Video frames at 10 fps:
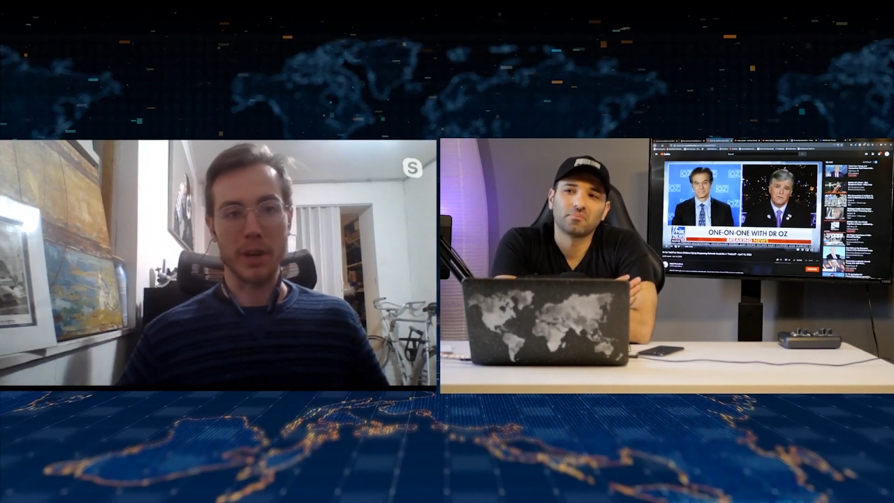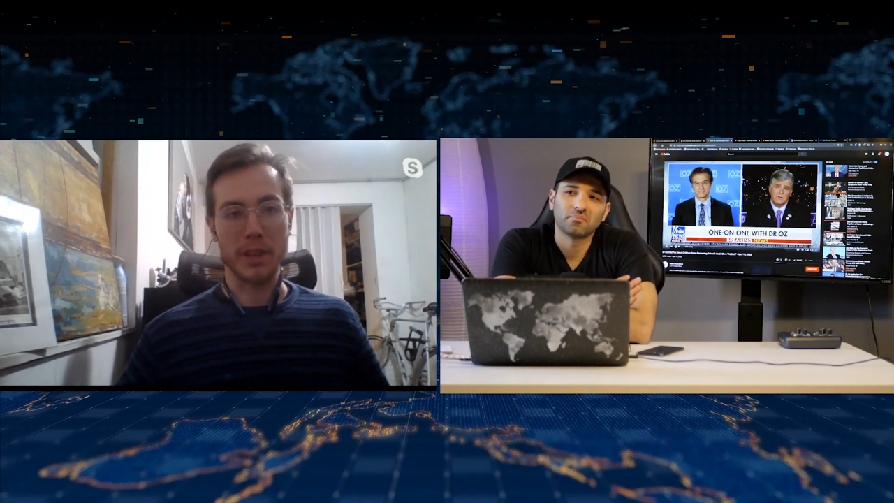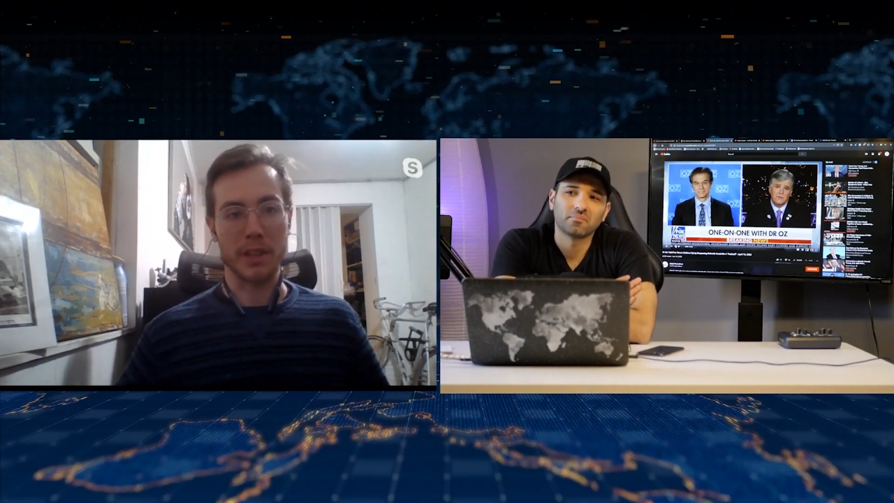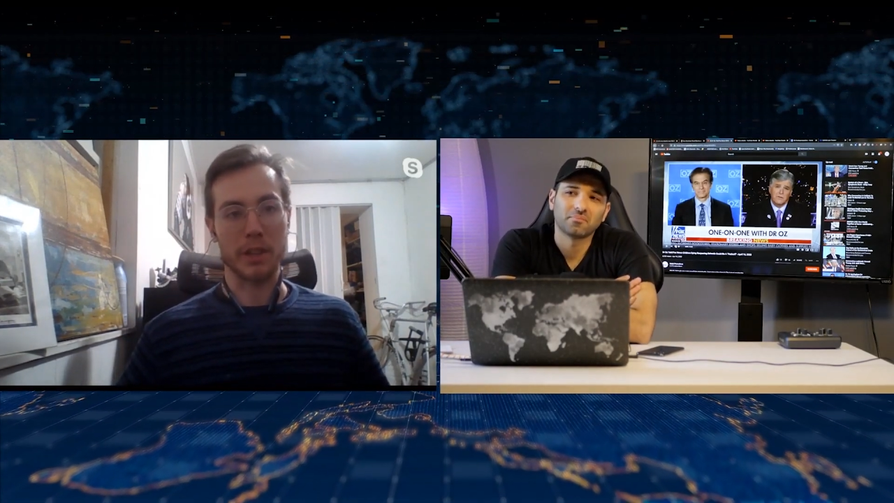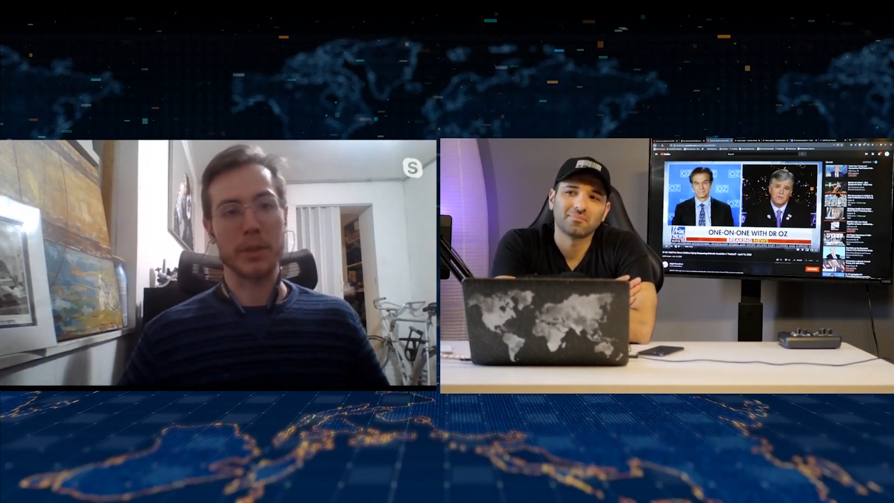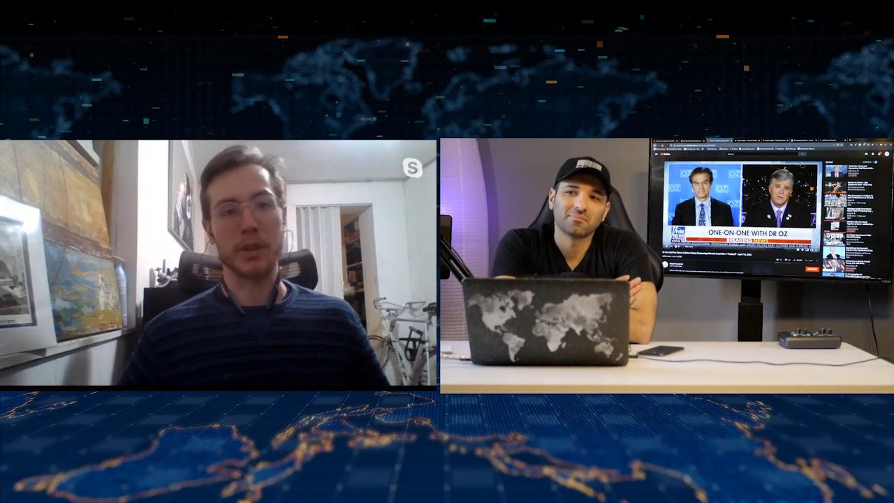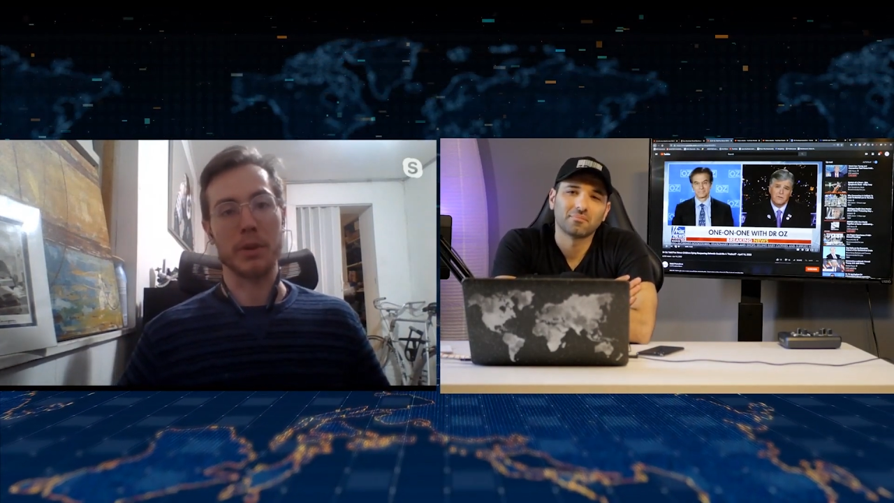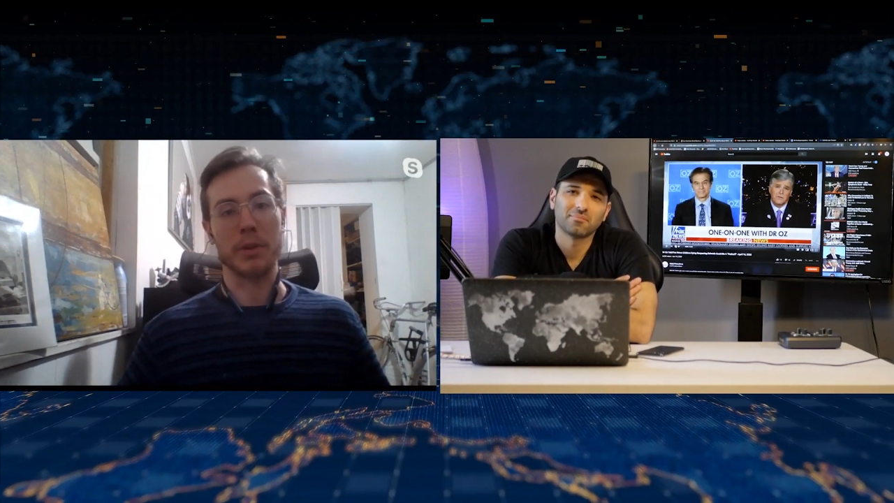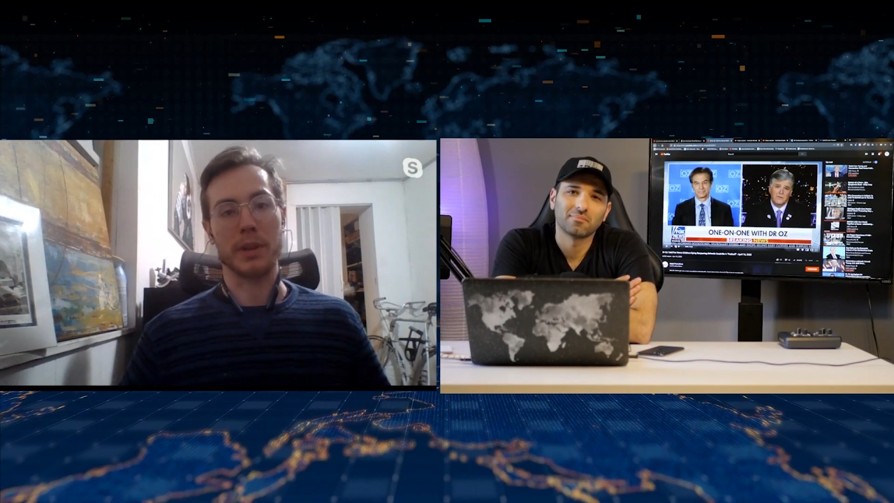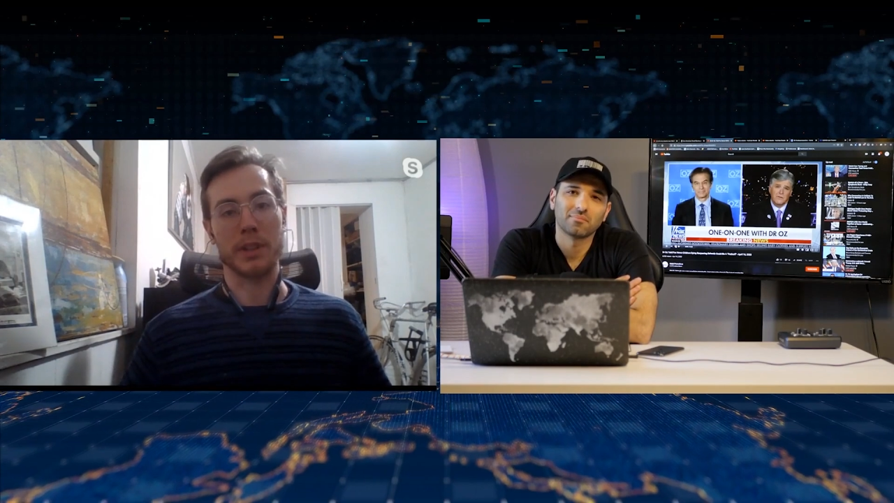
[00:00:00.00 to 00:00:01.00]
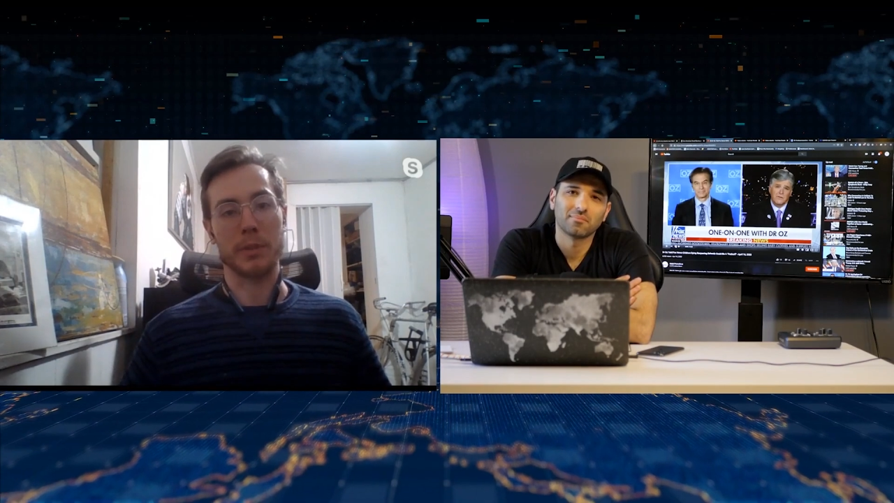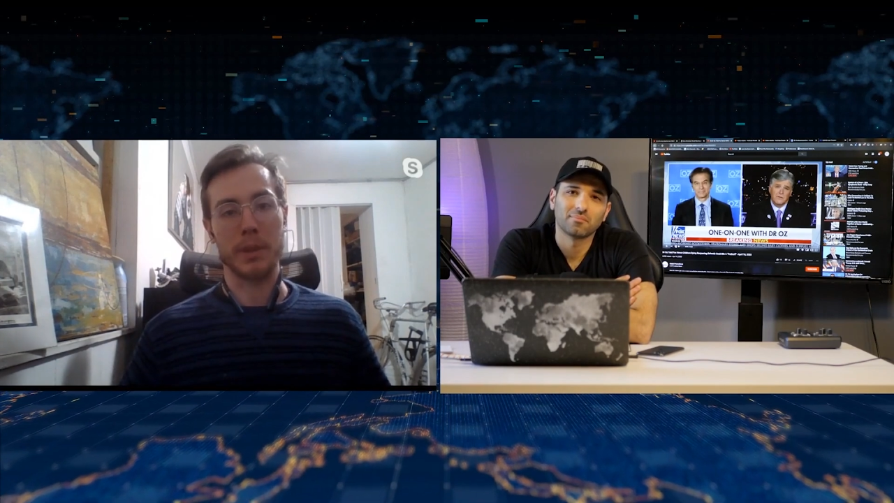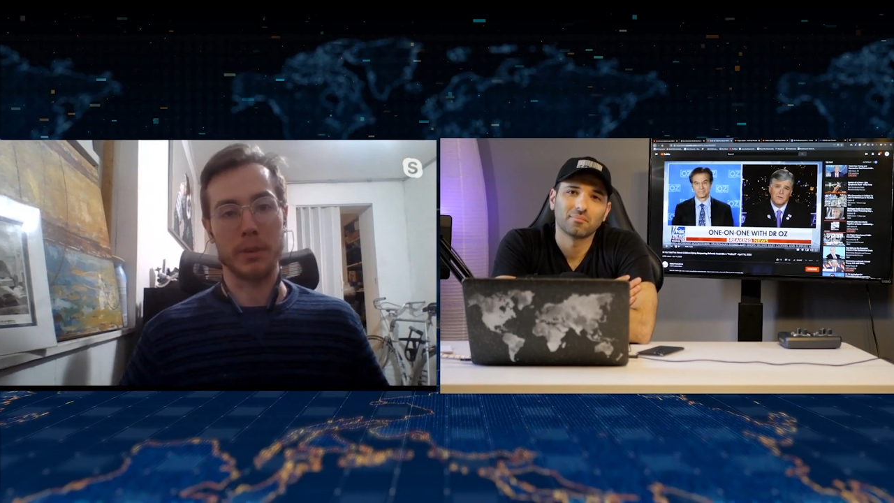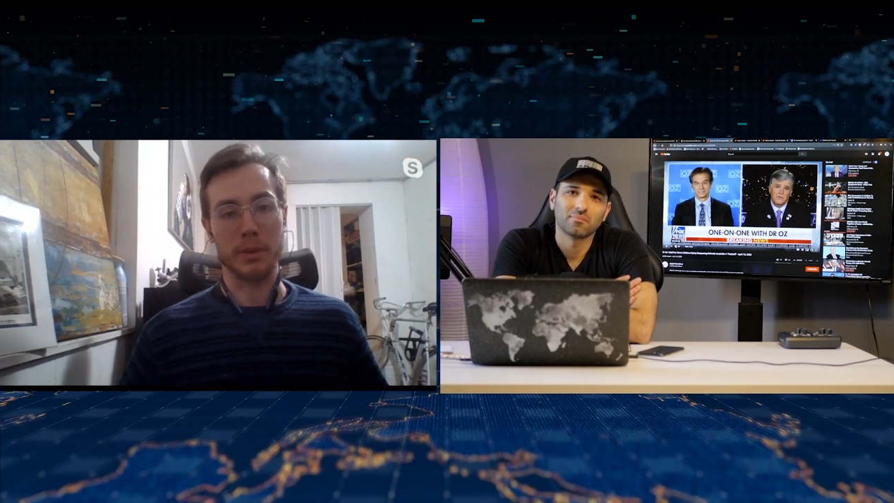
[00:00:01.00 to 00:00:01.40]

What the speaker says: this money that could be going directly